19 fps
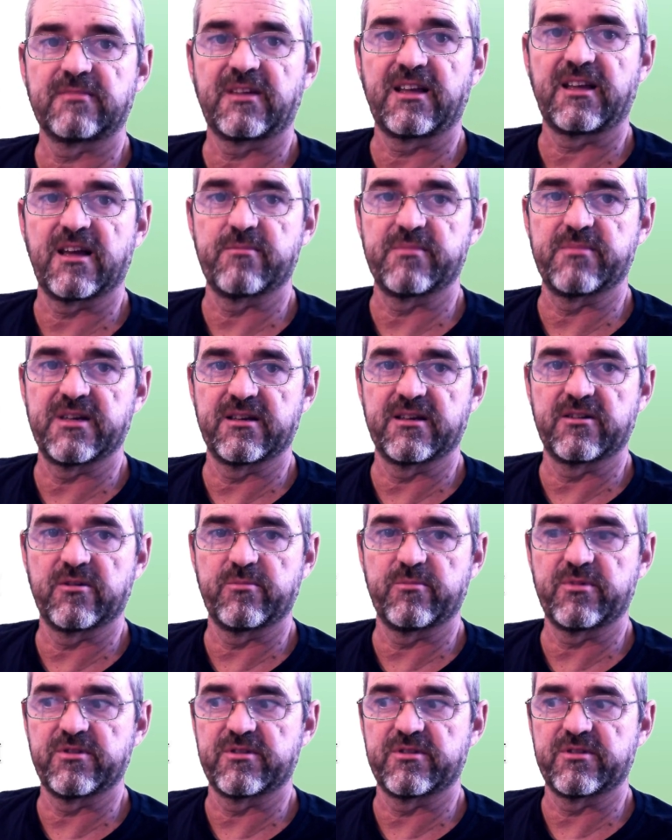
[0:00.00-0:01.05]
can be
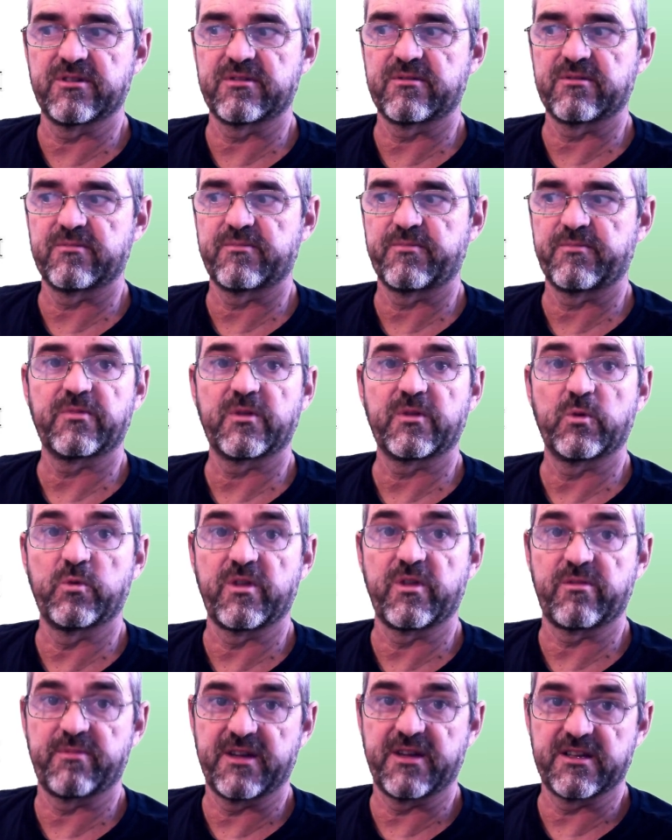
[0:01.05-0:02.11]
computed
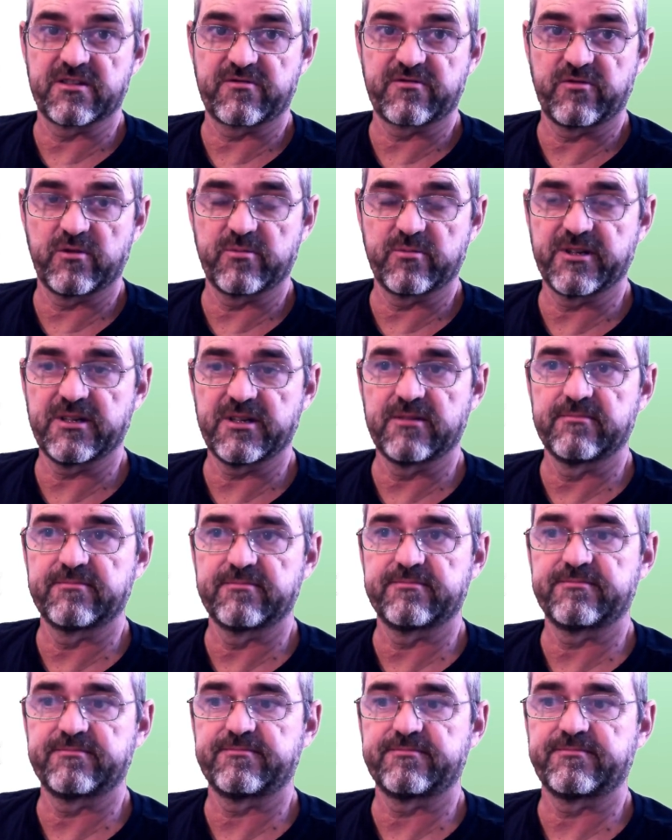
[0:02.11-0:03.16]
with Bayes' formula,
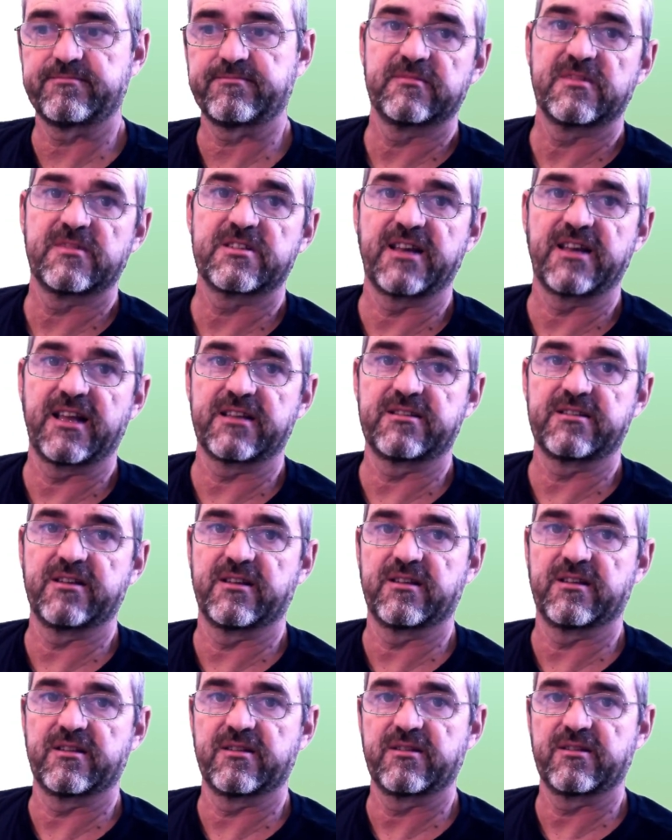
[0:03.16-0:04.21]

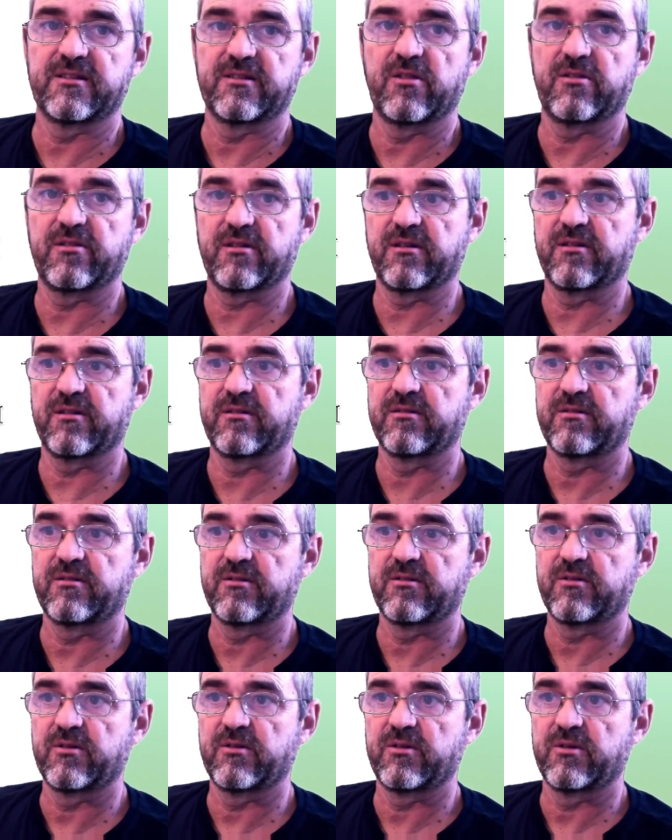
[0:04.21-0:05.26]
selecting the
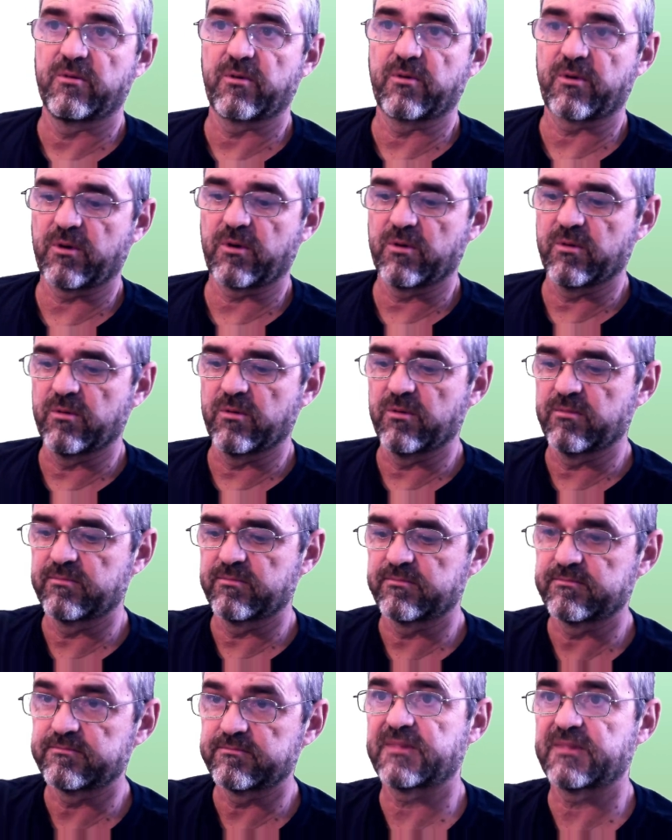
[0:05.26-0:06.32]
row
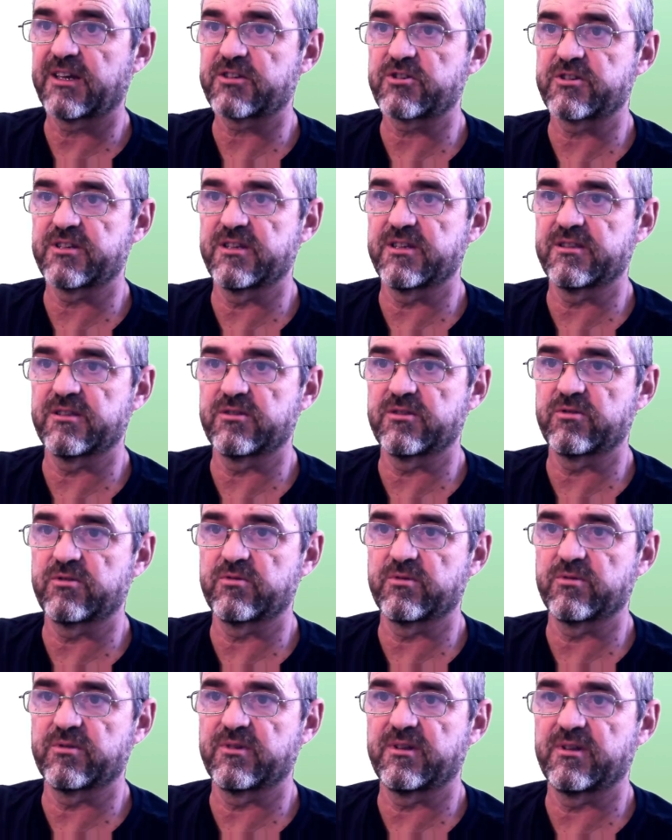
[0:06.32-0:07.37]
associated
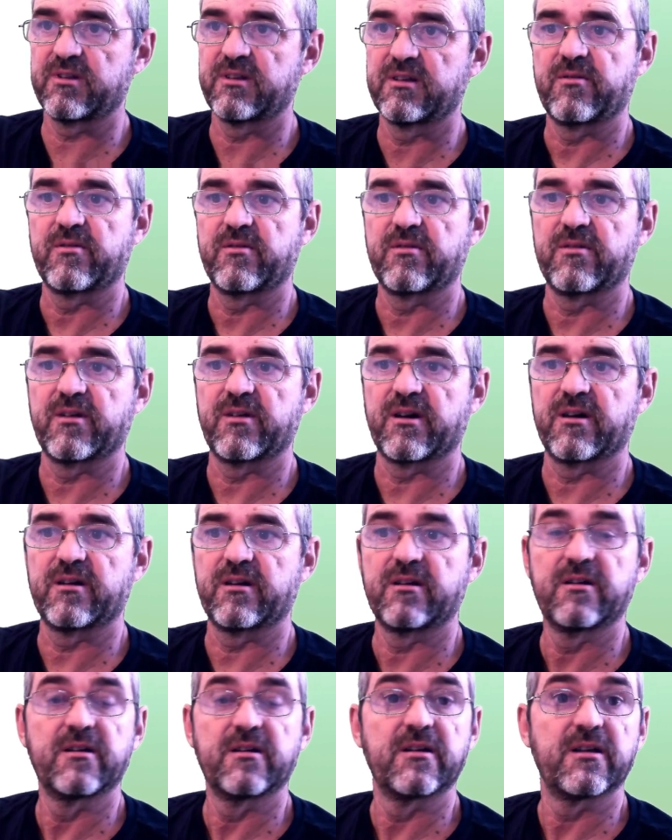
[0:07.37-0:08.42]
to the
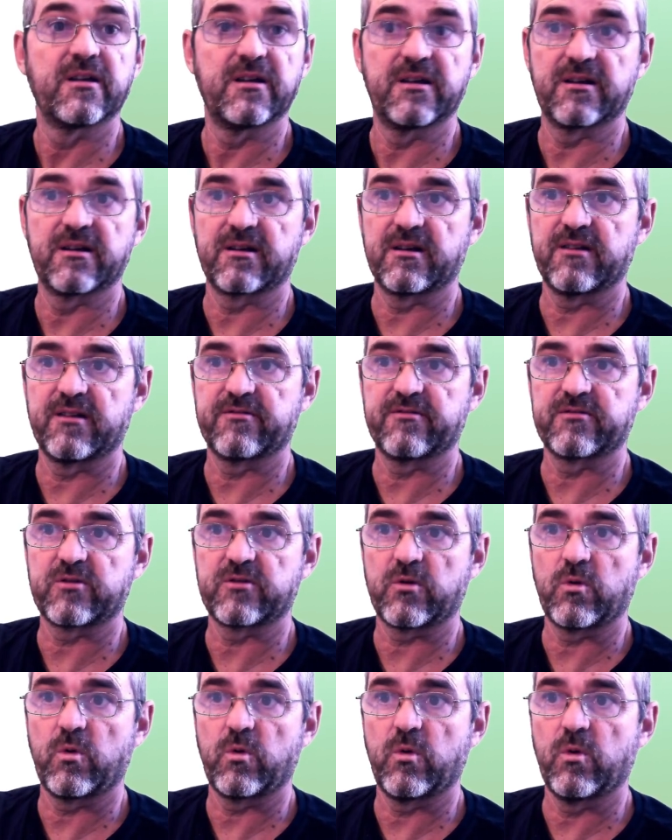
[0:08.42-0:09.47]
here left
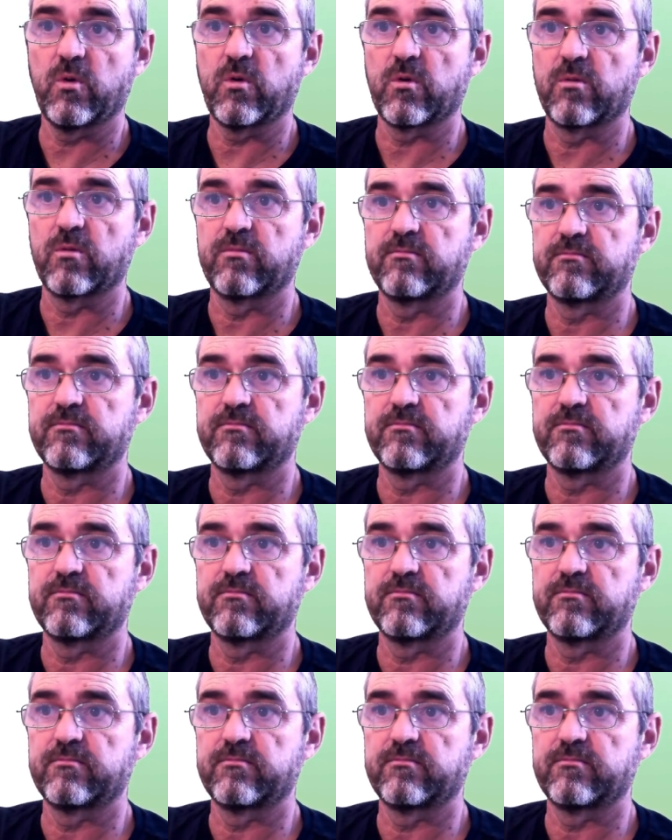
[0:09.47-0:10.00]
or